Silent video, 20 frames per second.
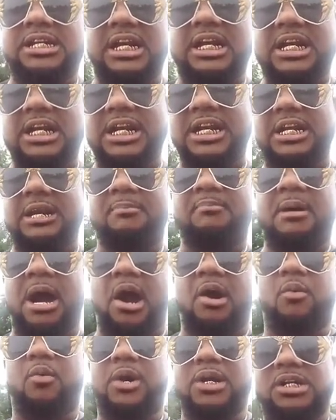Listen,
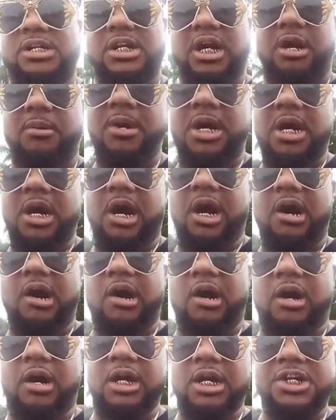Cleta Mountain, what's up?
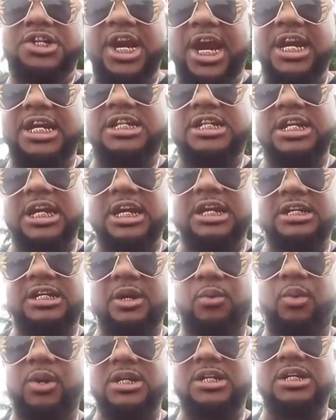Jay
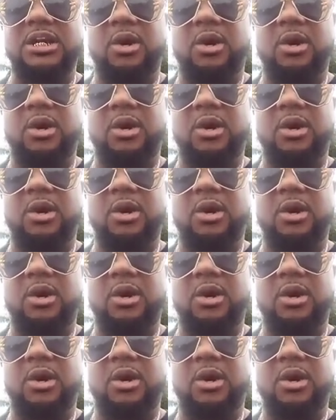Singleton,